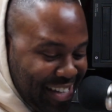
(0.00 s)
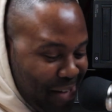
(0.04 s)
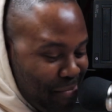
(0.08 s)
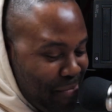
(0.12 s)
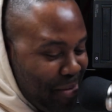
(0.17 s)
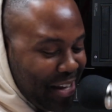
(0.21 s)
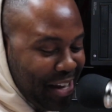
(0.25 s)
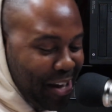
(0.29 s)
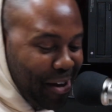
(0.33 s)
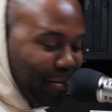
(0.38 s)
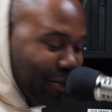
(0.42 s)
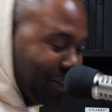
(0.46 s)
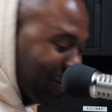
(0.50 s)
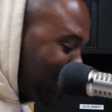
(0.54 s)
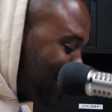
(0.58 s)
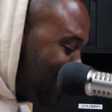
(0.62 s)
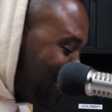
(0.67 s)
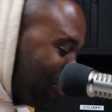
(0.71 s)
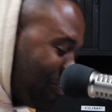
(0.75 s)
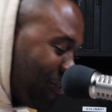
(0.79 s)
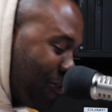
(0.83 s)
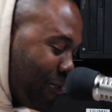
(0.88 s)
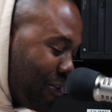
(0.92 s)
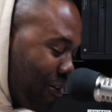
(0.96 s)
let me come to a
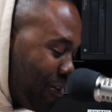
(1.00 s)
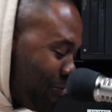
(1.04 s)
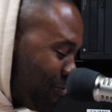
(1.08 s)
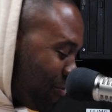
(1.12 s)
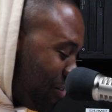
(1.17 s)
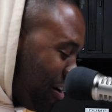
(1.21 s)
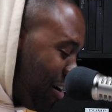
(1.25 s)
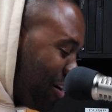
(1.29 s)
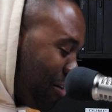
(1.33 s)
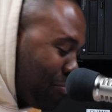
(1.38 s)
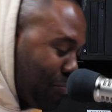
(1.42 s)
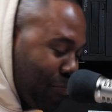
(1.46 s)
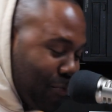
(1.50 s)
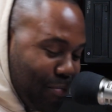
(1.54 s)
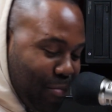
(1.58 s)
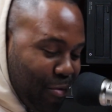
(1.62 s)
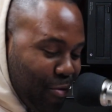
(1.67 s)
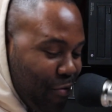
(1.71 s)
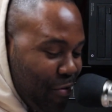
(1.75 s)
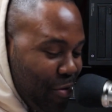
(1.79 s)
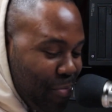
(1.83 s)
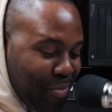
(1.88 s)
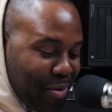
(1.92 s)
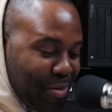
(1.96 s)
little
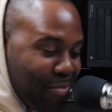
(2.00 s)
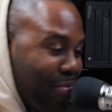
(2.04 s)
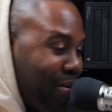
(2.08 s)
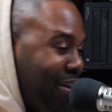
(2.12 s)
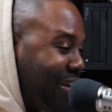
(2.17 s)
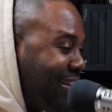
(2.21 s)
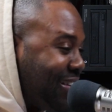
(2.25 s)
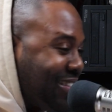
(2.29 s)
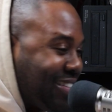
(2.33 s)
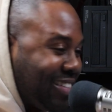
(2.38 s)
movie premiere.